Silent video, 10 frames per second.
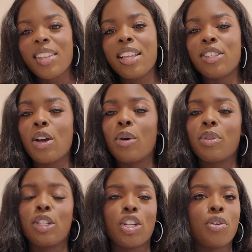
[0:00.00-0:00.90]
And so
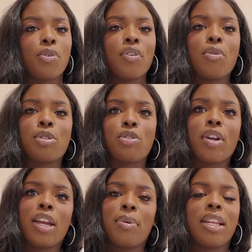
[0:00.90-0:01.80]
the gender reveal was
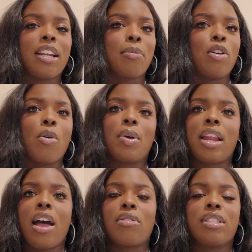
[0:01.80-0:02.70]
great. We ended up going
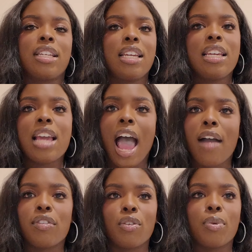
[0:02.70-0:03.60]
out to eat
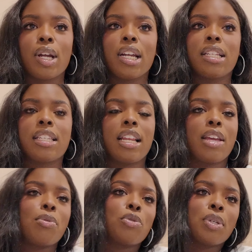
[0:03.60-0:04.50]
afterwards, and
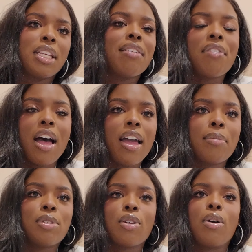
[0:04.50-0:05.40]
it was really a
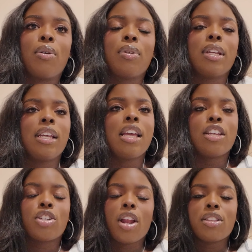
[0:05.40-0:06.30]
vibe. So
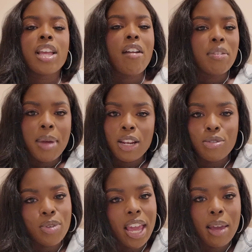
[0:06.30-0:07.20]
shout out to everybody
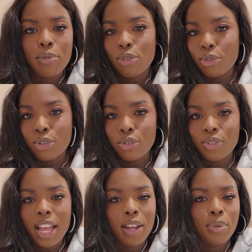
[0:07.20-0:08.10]
who came through.
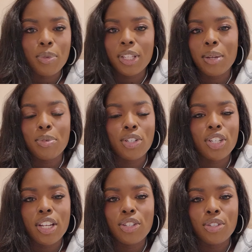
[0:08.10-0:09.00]
Like we really
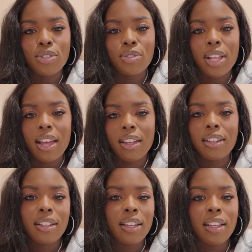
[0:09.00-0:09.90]
appreciate you. Like